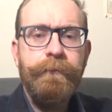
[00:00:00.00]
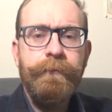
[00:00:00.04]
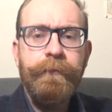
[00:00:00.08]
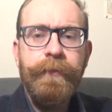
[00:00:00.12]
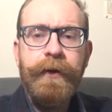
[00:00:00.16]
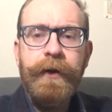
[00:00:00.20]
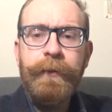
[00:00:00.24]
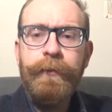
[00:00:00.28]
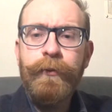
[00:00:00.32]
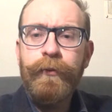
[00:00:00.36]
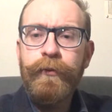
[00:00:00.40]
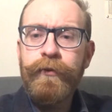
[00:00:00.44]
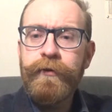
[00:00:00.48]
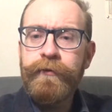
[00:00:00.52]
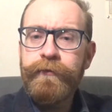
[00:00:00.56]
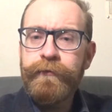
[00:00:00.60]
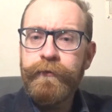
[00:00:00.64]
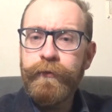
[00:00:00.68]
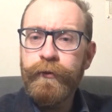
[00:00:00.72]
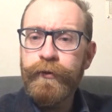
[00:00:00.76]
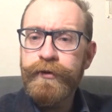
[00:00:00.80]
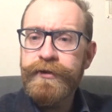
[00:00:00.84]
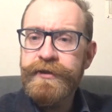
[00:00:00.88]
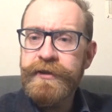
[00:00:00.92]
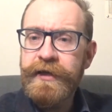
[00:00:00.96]
People were
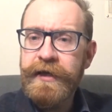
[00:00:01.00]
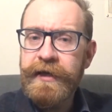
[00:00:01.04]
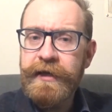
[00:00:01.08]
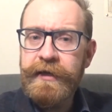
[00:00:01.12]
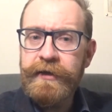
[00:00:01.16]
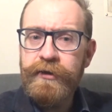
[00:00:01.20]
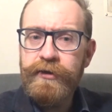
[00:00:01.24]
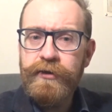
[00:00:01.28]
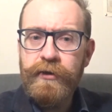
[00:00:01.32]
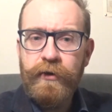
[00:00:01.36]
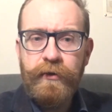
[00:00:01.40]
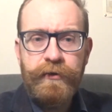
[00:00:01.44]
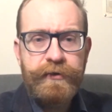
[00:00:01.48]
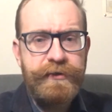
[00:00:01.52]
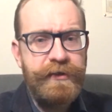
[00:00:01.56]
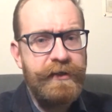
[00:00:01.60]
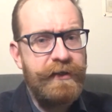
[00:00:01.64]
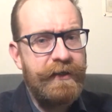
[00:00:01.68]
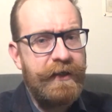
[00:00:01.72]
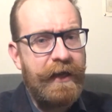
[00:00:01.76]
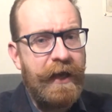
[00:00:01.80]
forced to eat dogs and